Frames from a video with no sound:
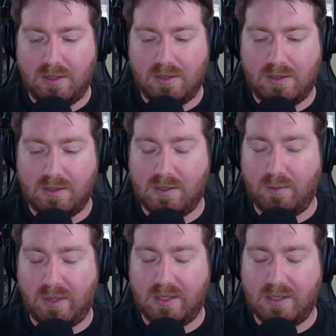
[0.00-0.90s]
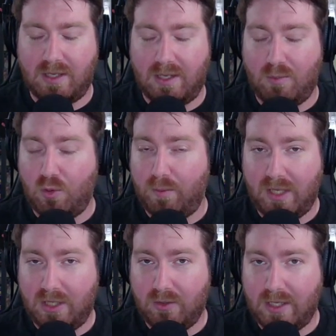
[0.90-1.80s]
Did somebody say more
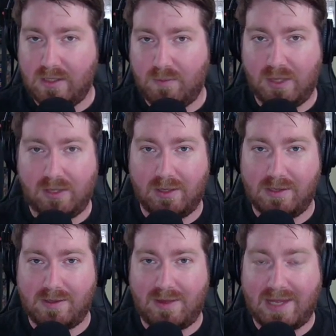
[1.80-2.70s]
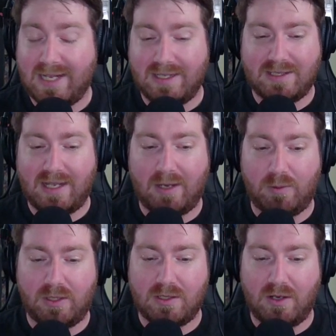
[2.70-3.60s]
Meteorites? Because that's exactly
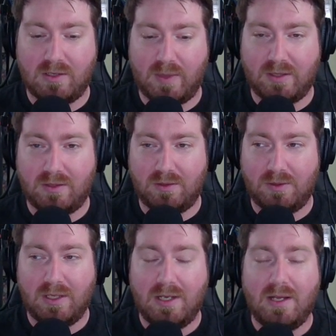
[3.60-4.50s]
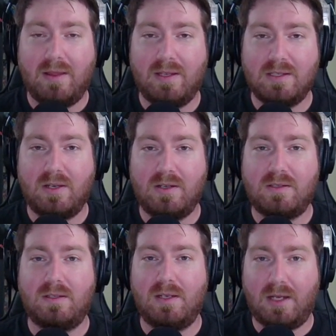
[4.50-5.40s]
what this card's about to do. This card's
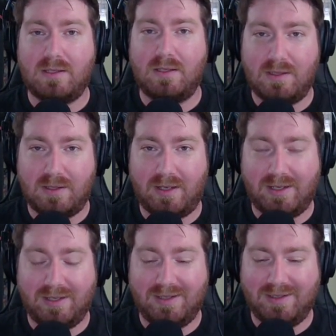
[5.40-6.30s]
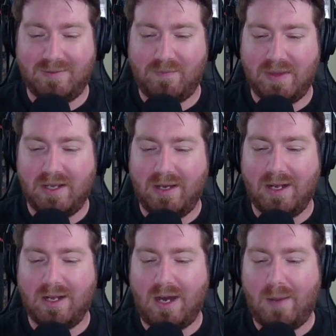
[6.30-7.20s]
nuts in this deck.
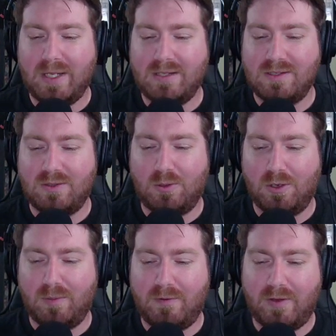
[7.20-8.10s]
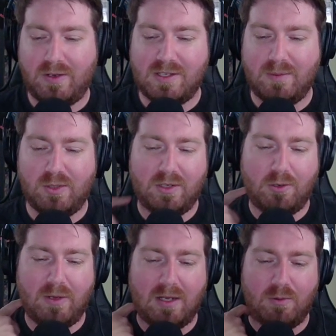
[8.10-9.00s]
Comet Storm, very similar to
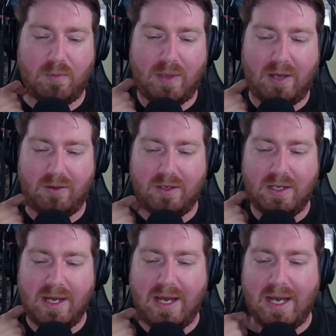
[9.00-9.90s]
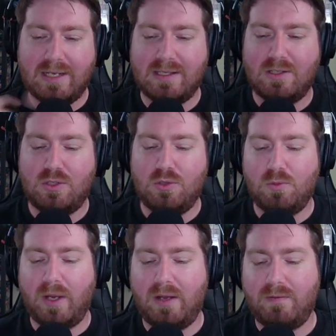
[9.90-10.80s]
Crackle with Power. X and 2
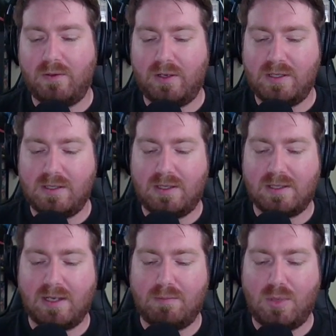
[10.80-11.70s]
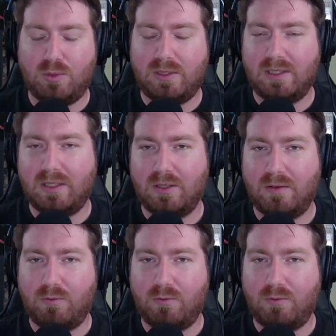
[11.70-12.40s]
red for an instant that's got multi-kicker of